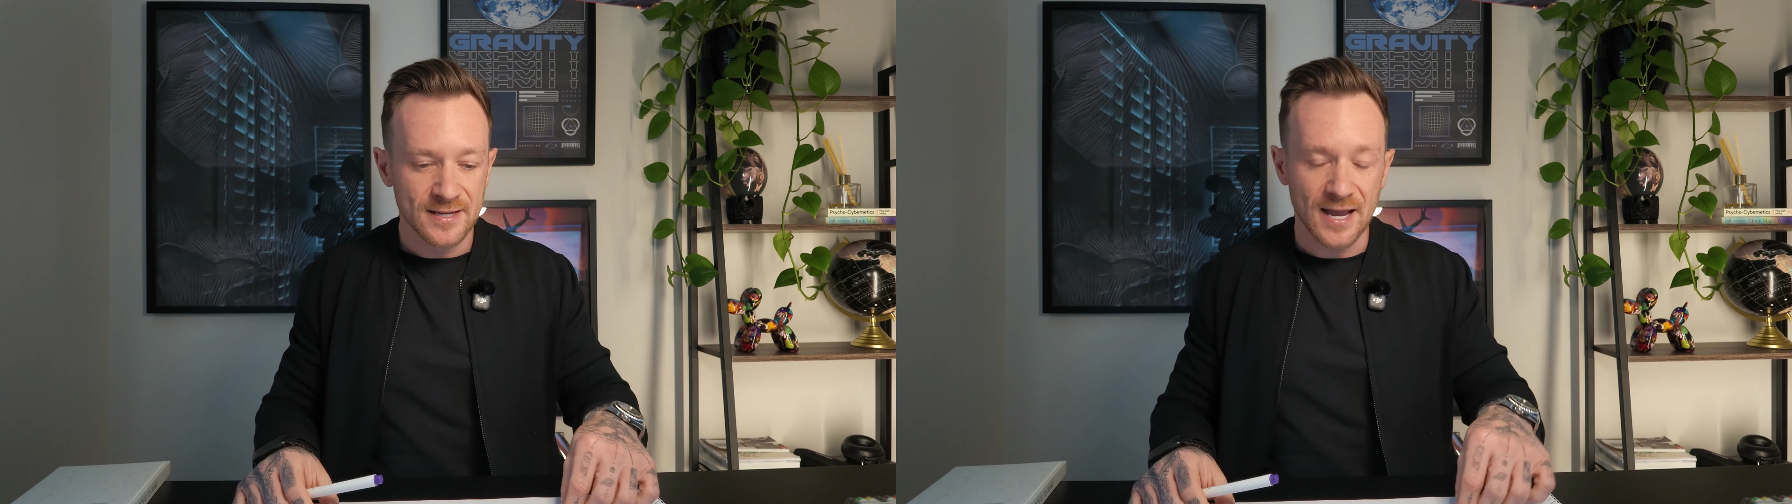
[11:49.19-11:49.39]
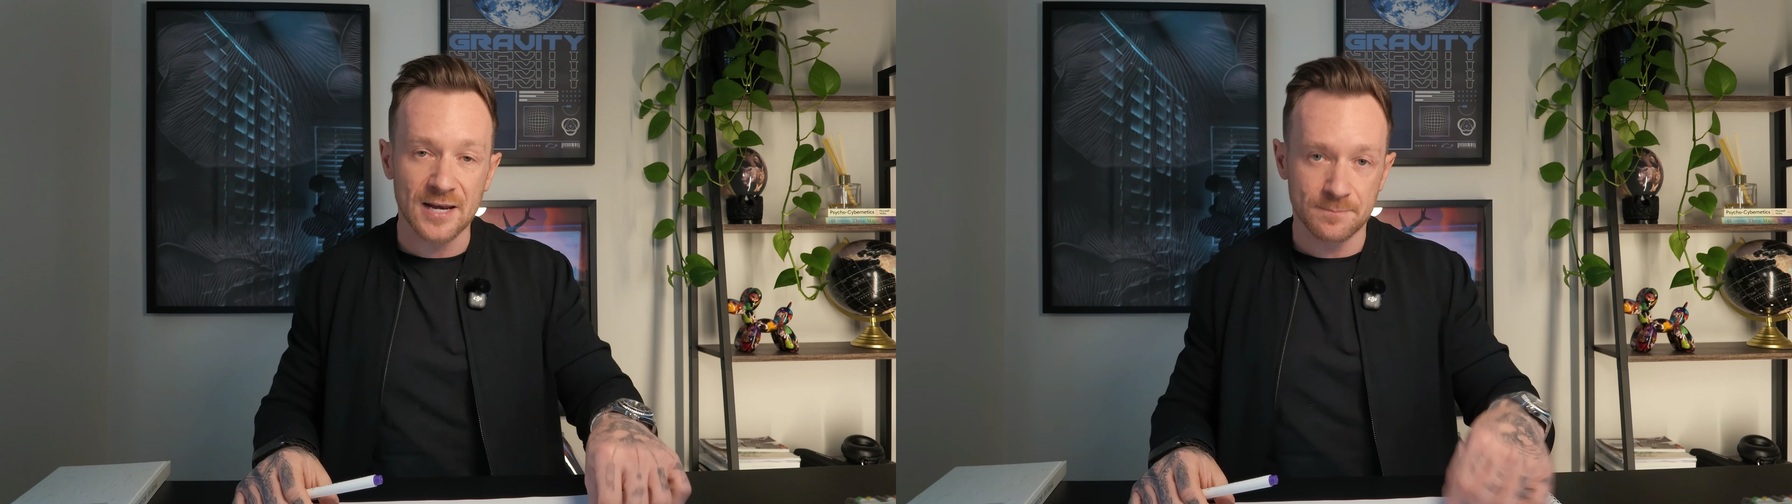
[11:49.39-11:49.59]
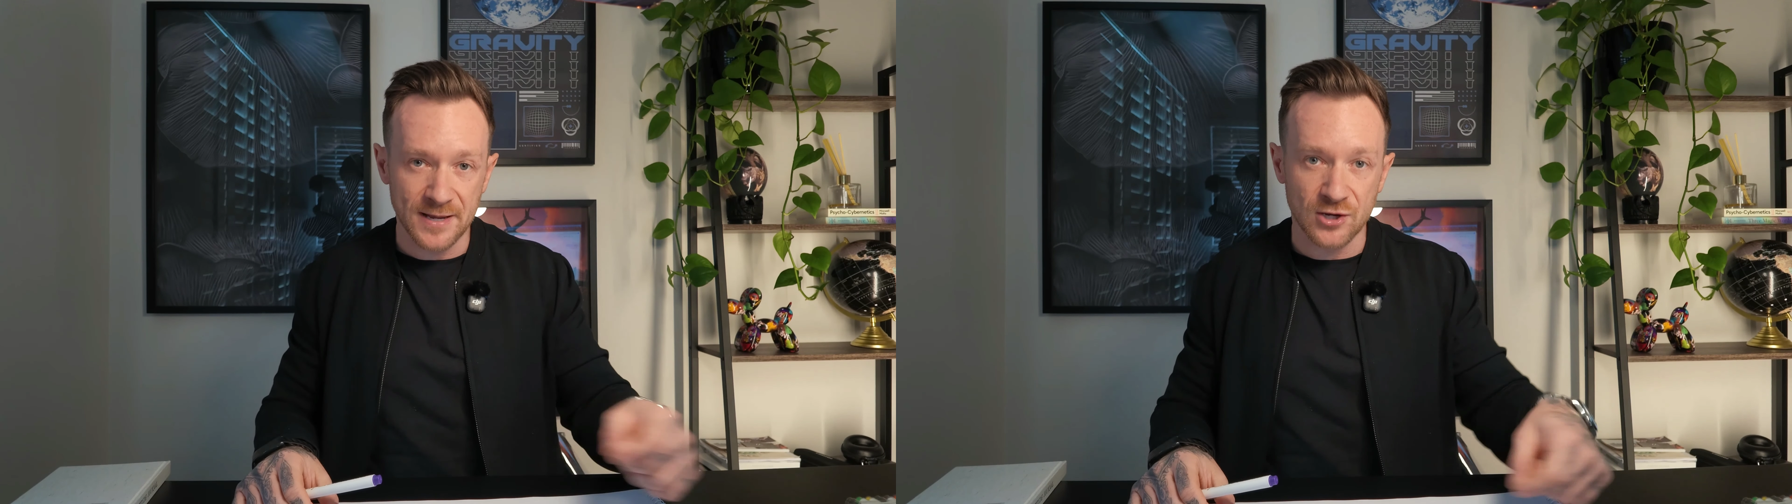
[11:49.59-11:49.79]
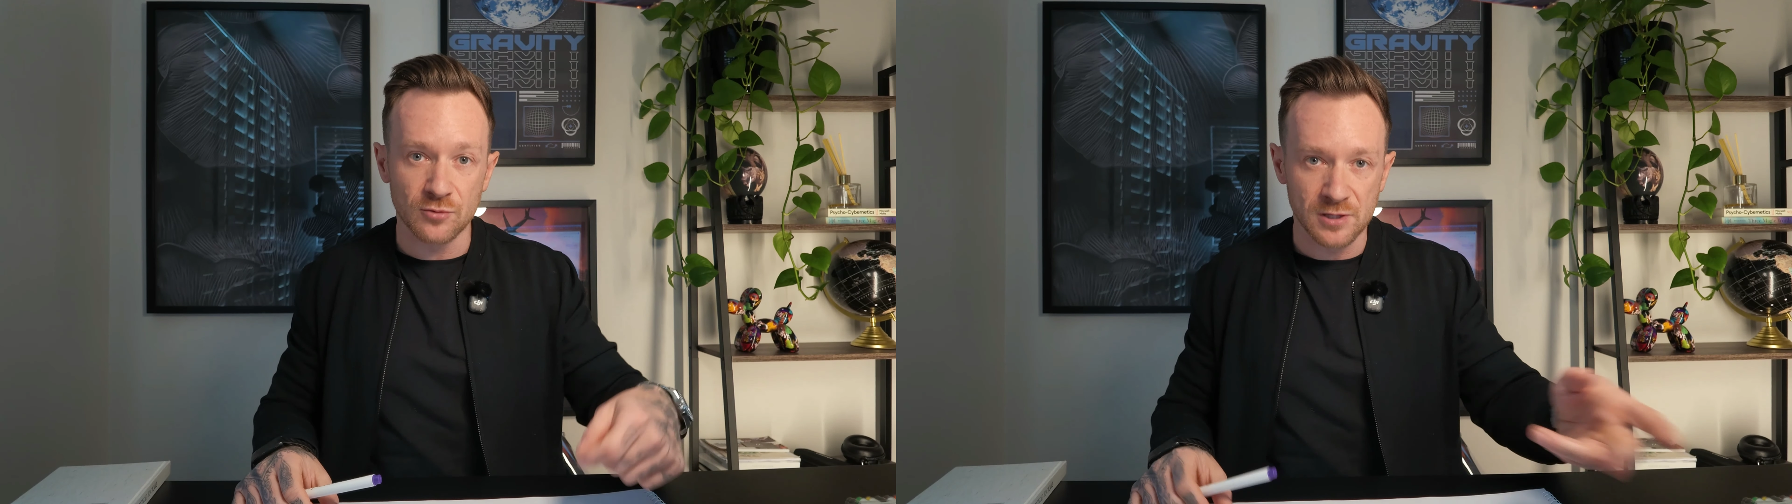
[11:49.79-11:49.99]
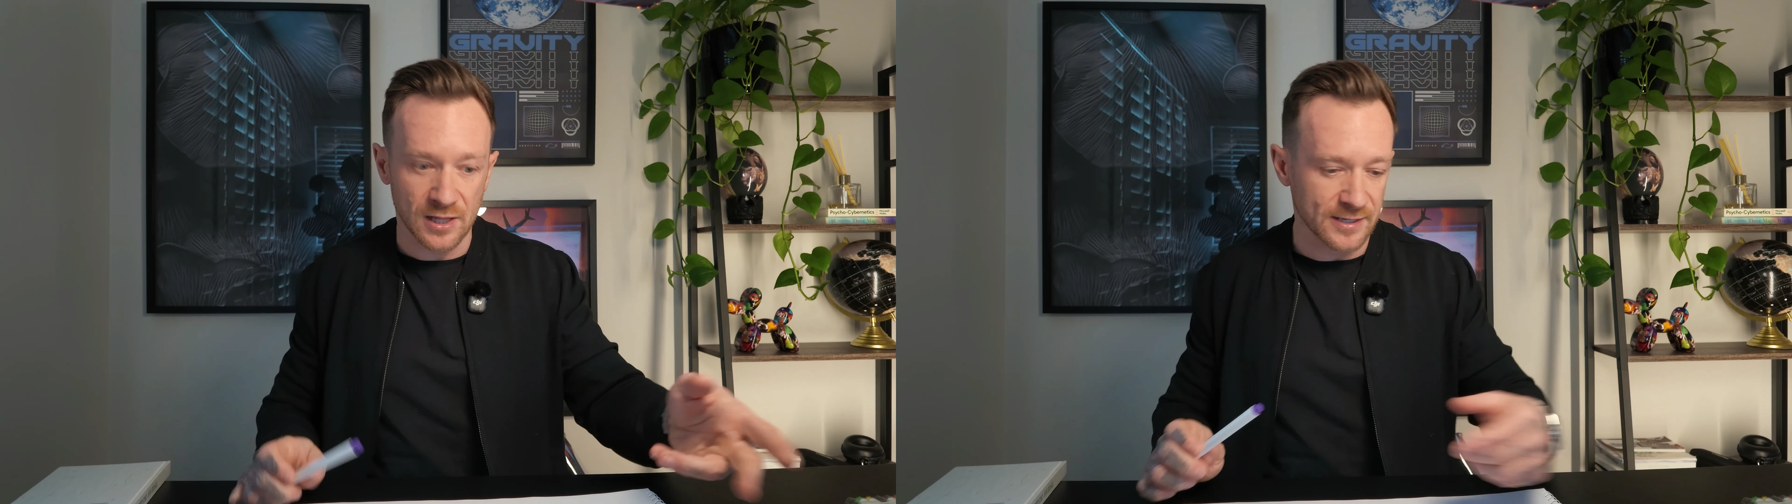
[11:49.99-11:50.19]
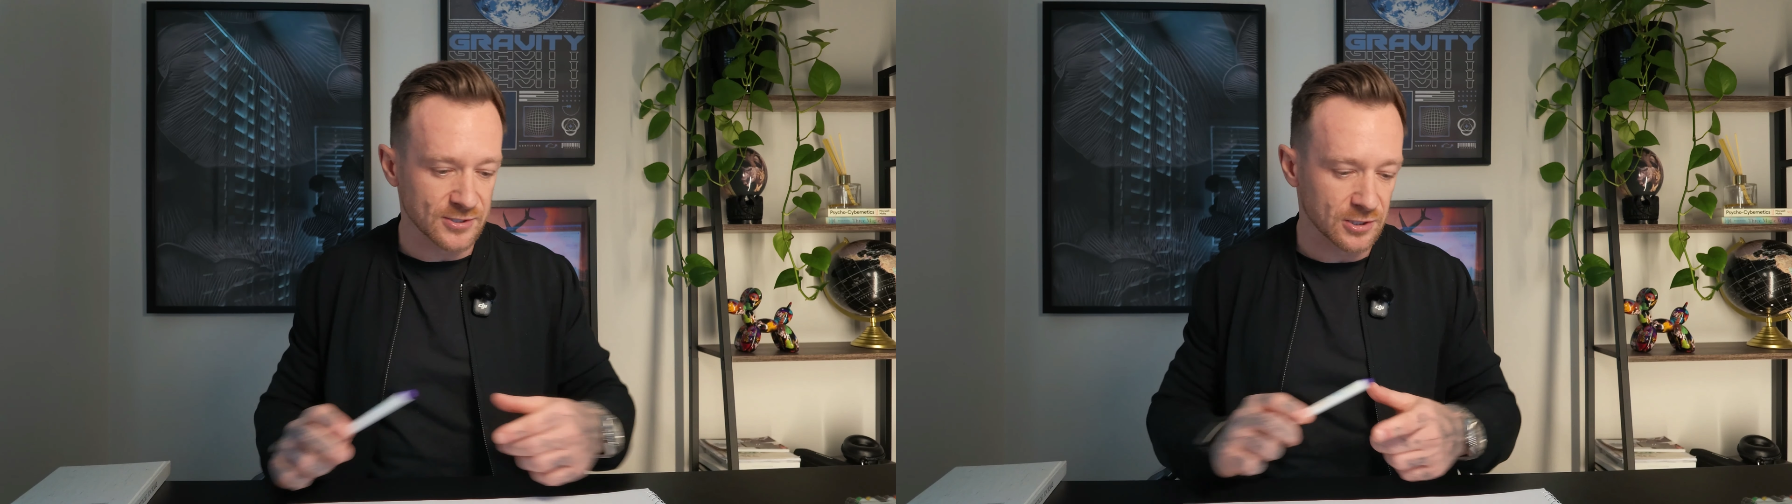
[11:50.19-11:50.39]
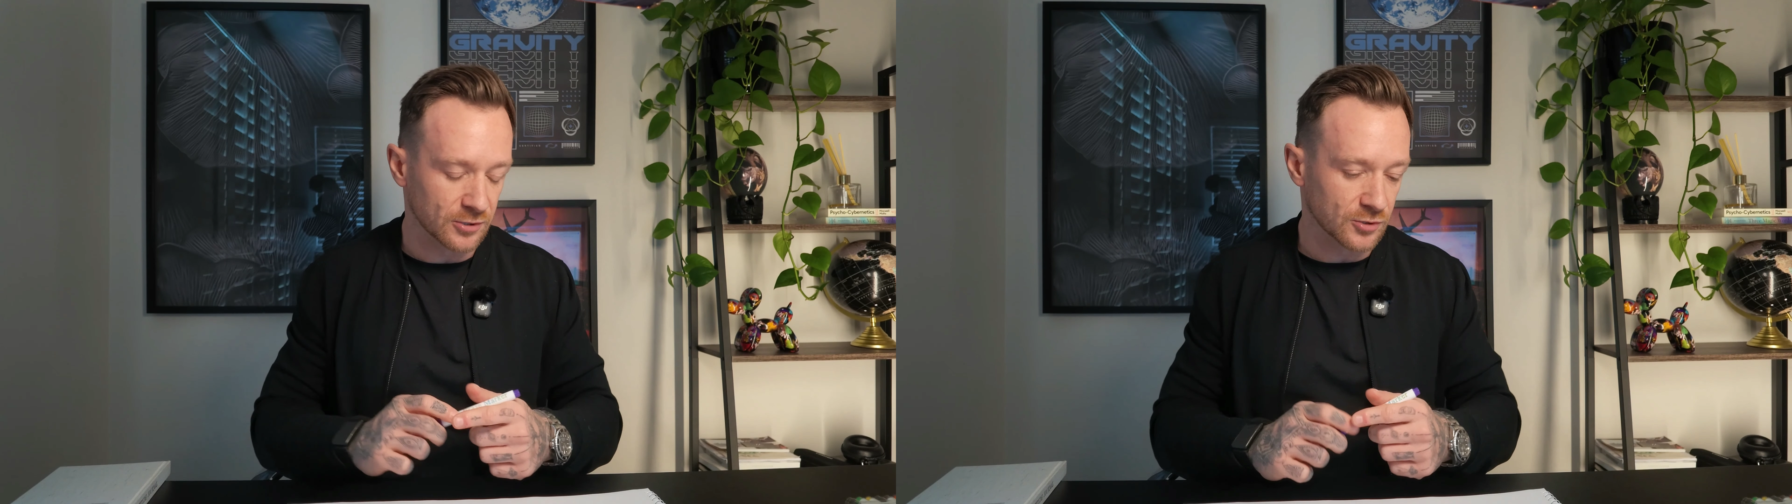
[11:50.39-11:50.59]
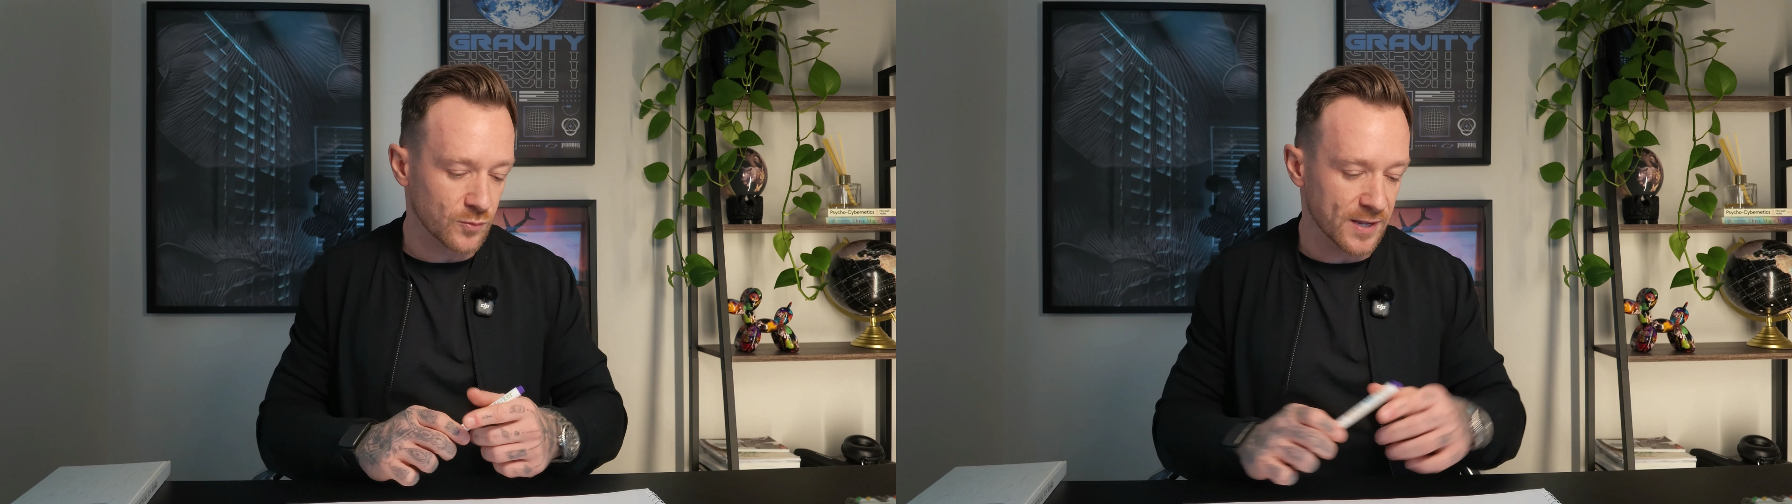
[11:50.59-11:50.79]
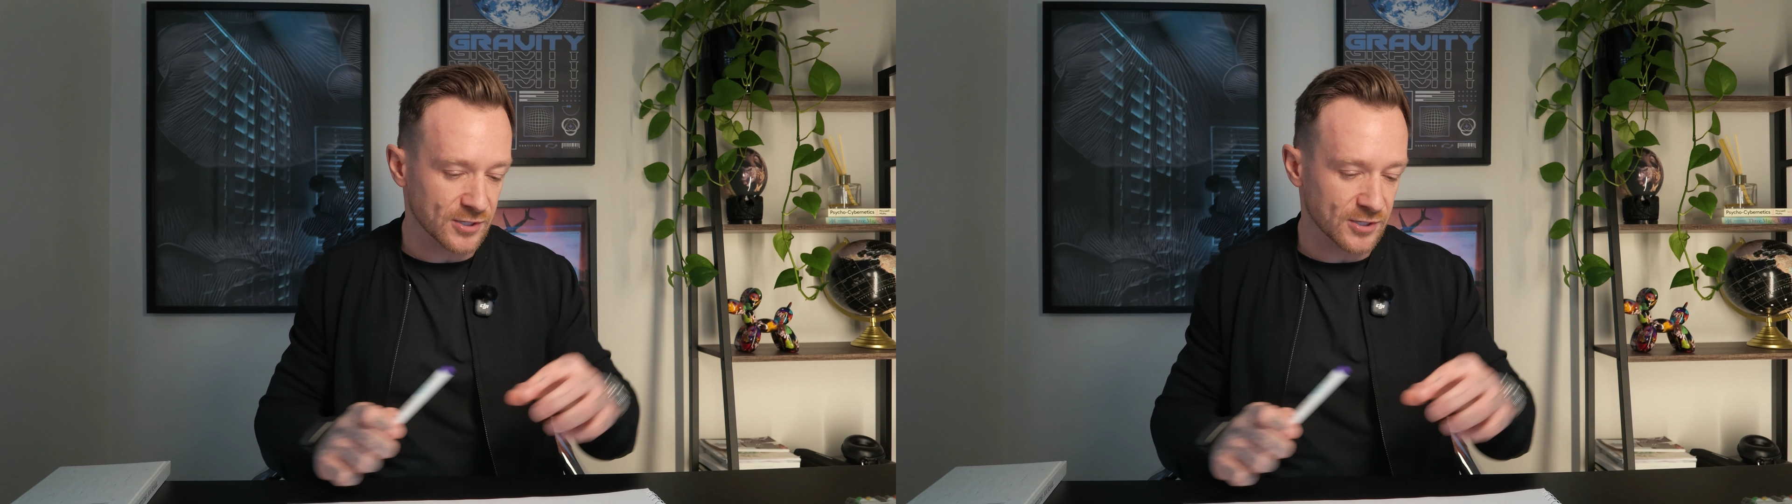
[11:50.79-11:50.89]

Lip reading: and pick up clients along the way.